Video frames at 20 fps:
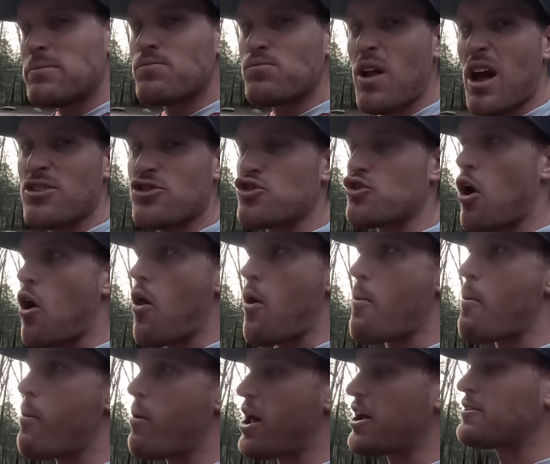That's
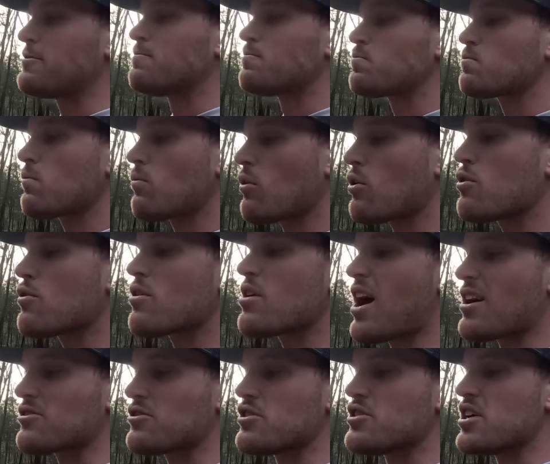solid. Like you could
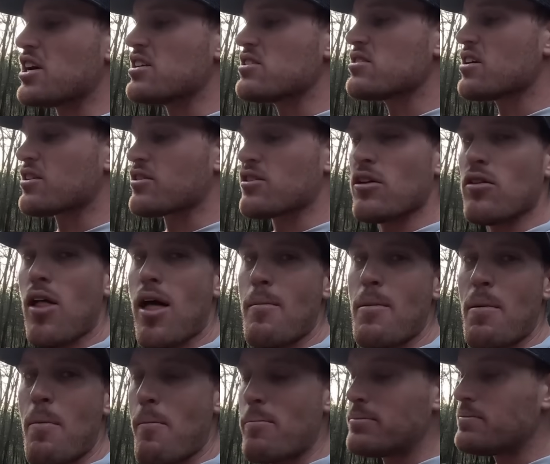actually taste like the
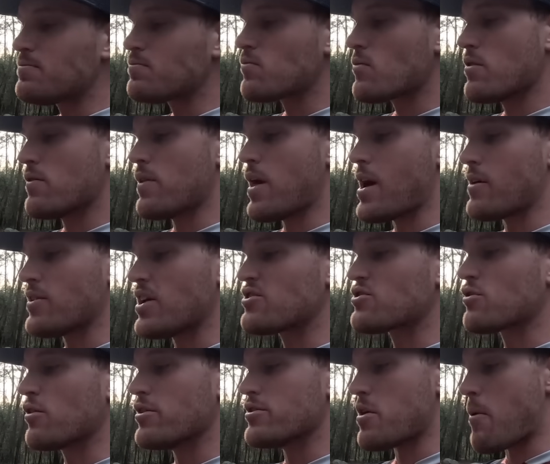lemon in that.
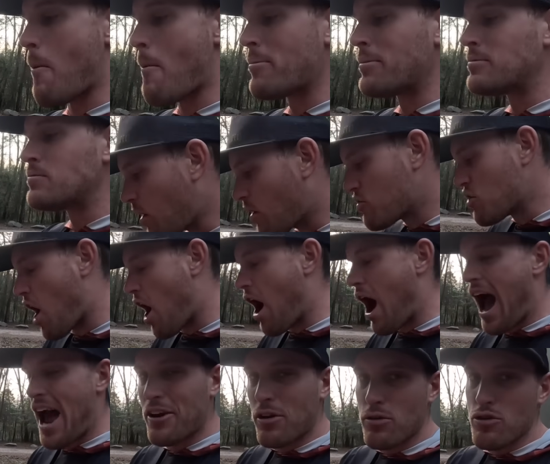That's crazy. y'all.
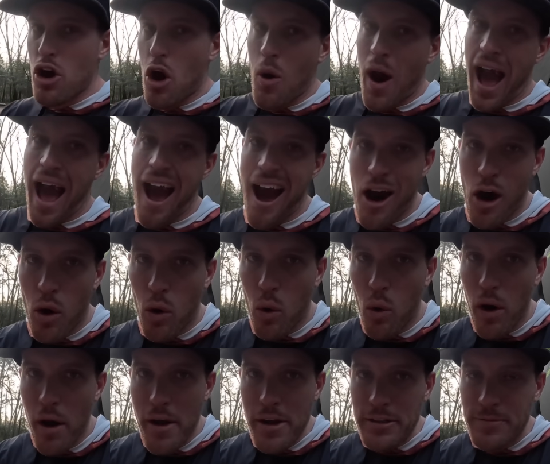I don't know
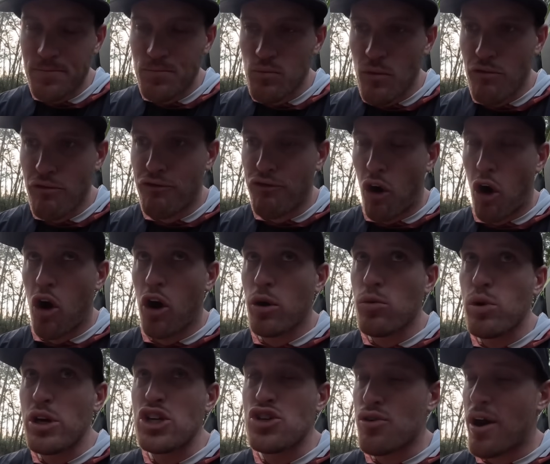how far
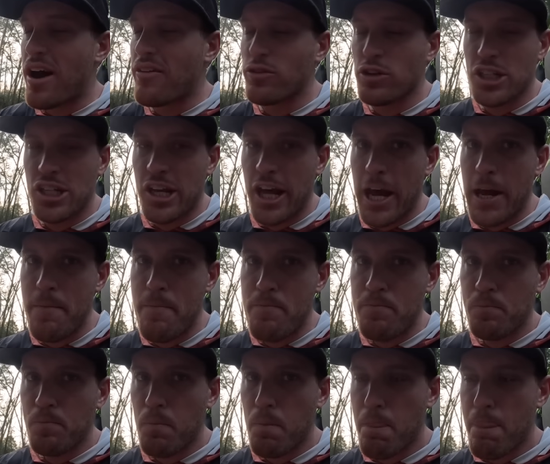we traveled today,
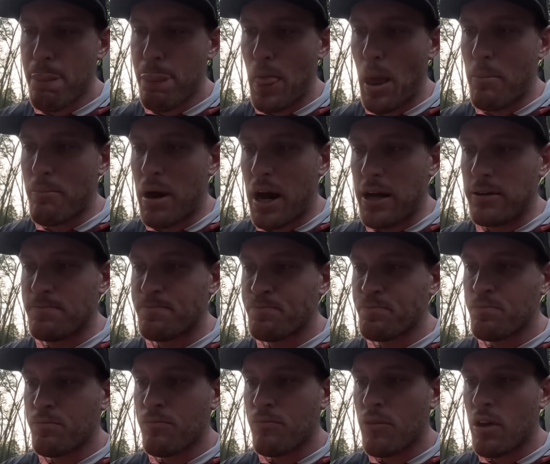but
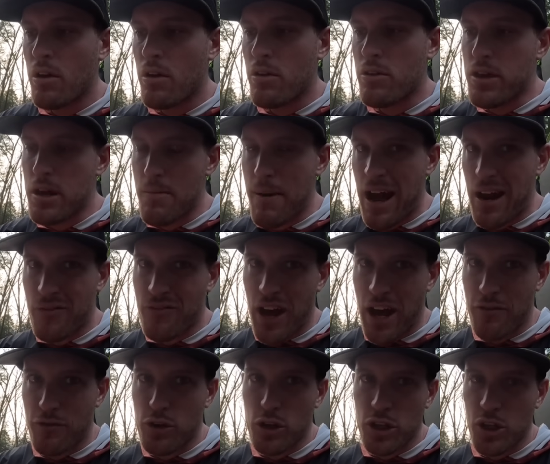the amount of
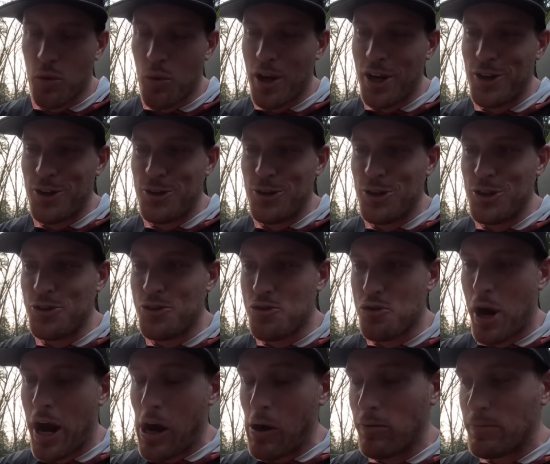effort that went into these
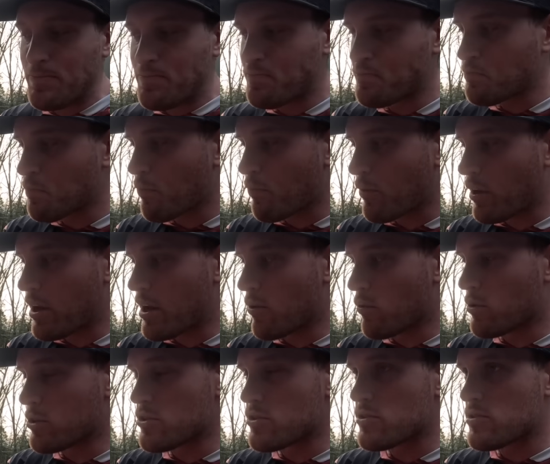trout,
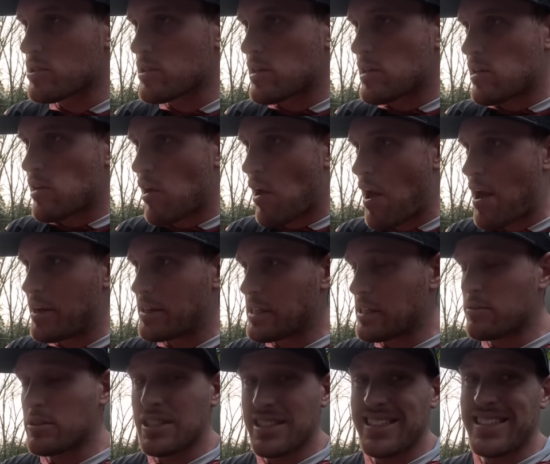it was,
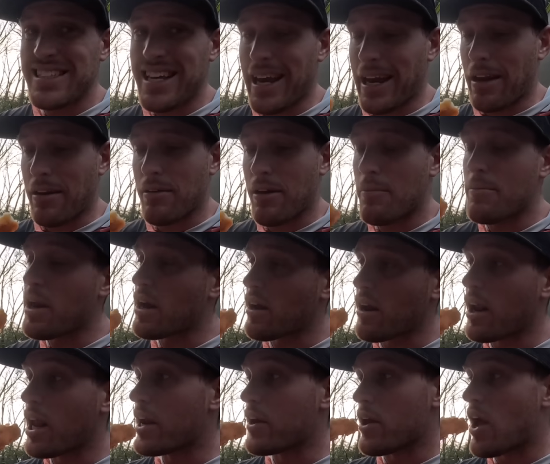it was insane. I'm not
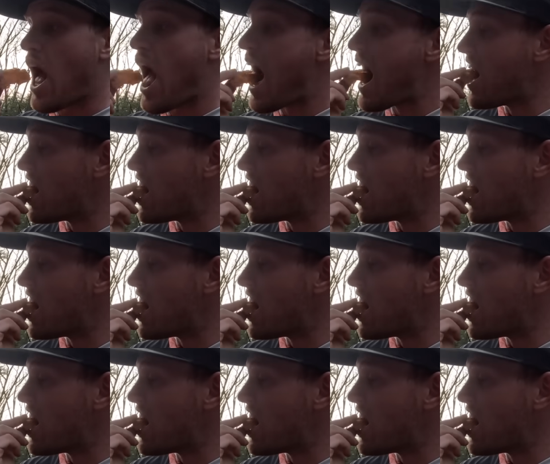gonna lie to you.